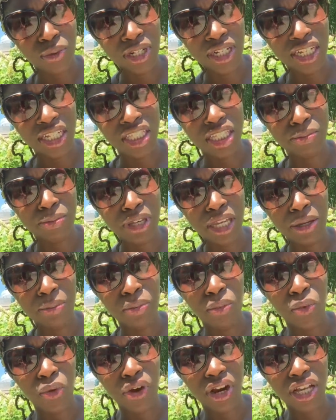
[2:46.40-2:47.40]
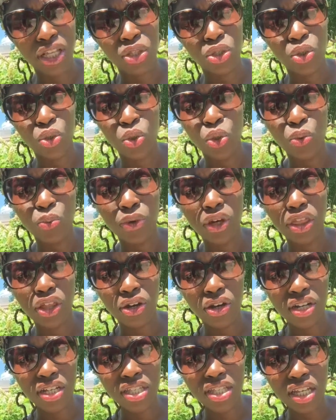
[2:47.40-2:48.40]
We need to be more in tune with
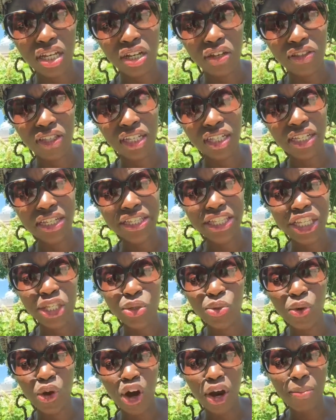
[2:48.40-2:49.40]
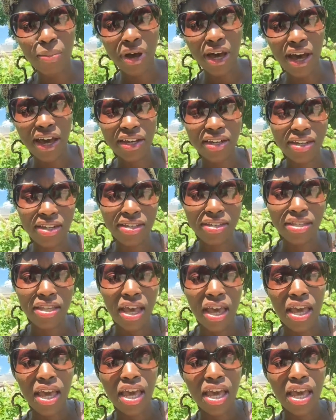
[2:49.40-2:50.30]
ourselves and listen to our bodies.